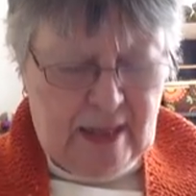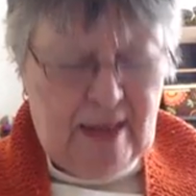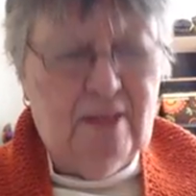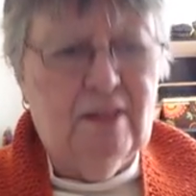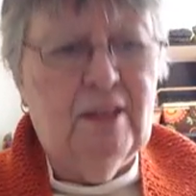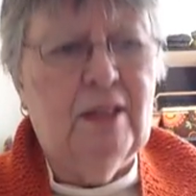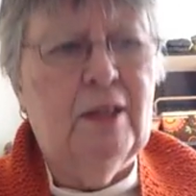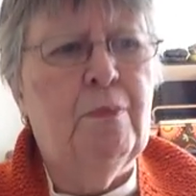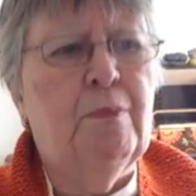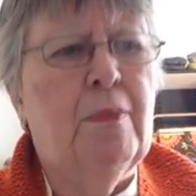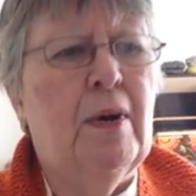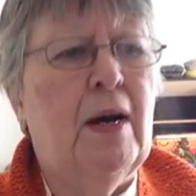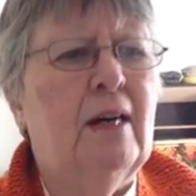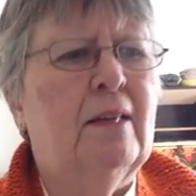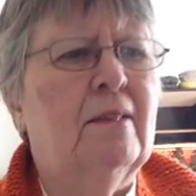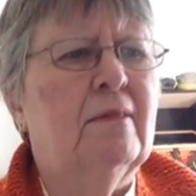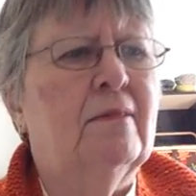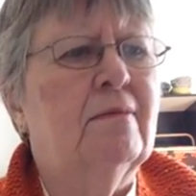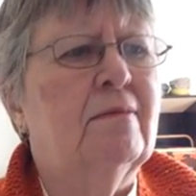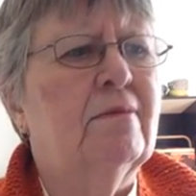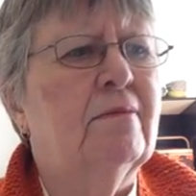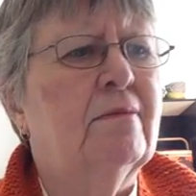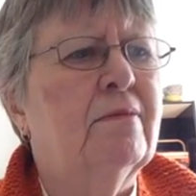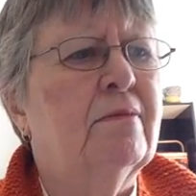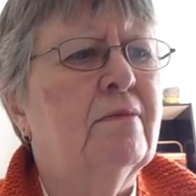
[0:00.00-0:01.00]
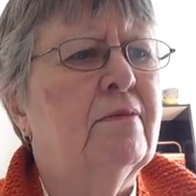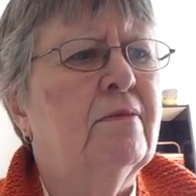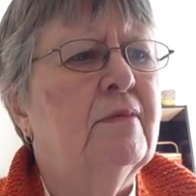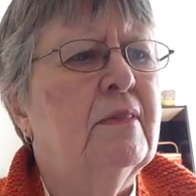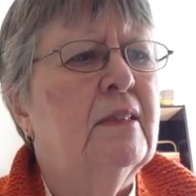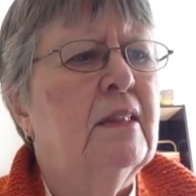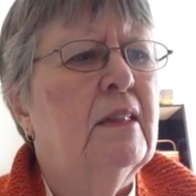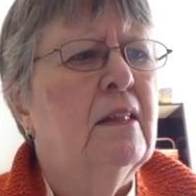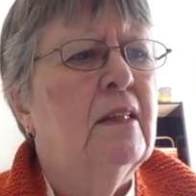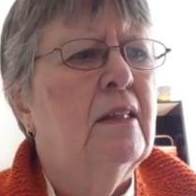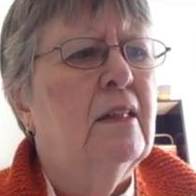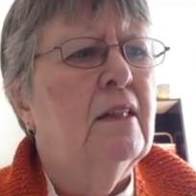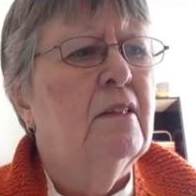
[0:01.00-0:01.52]
I only bought
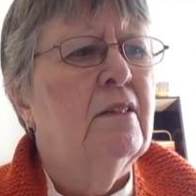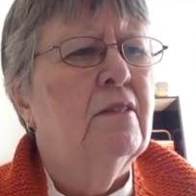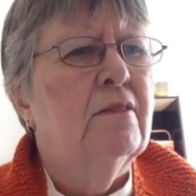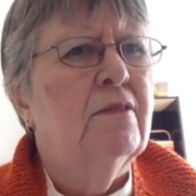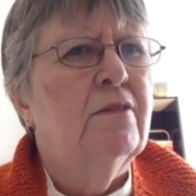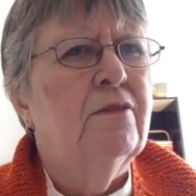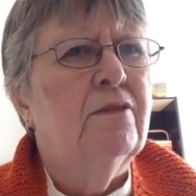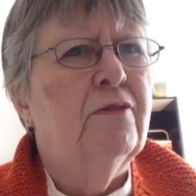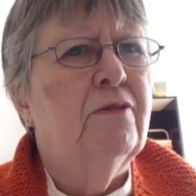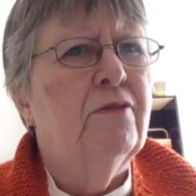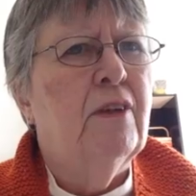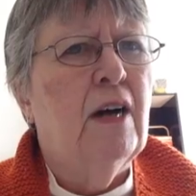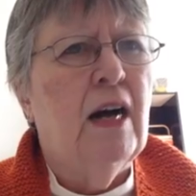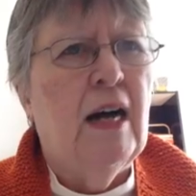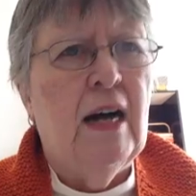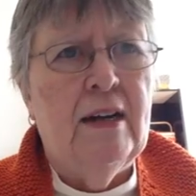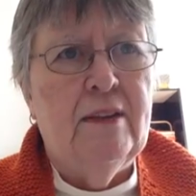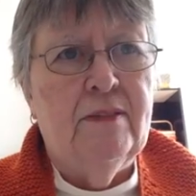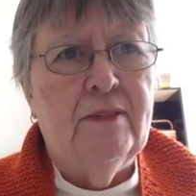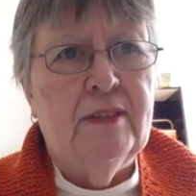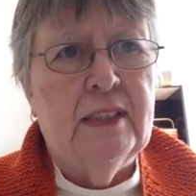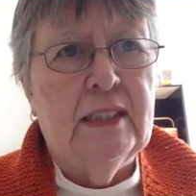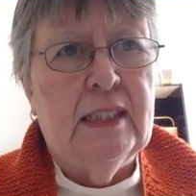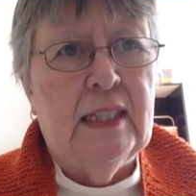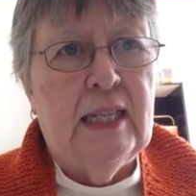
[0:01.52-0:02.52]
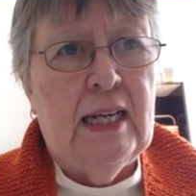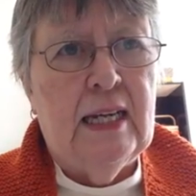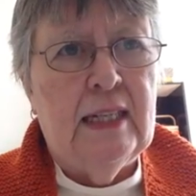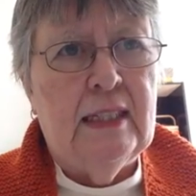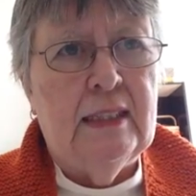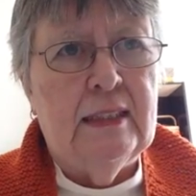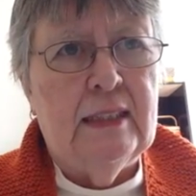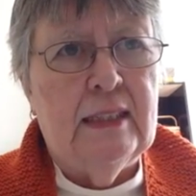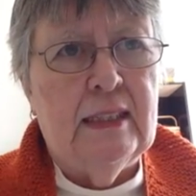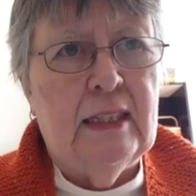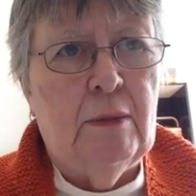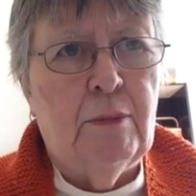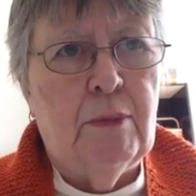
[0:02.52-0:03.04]
5
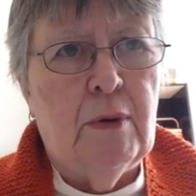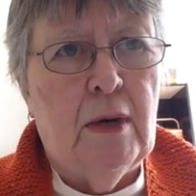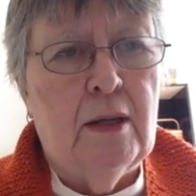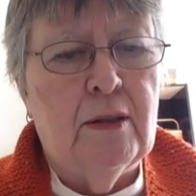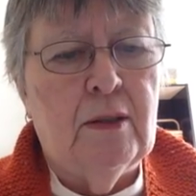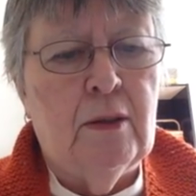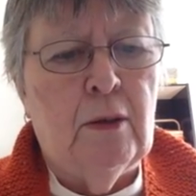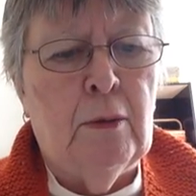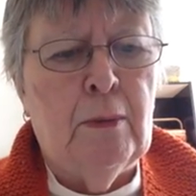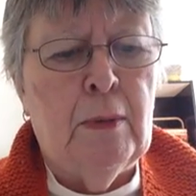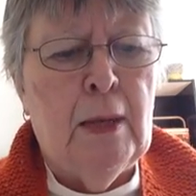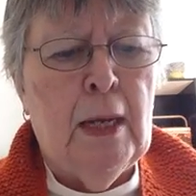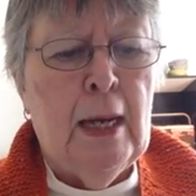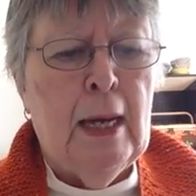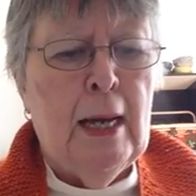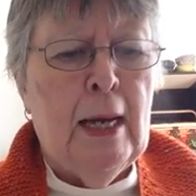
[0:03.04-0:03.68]
skeins, and I brought home.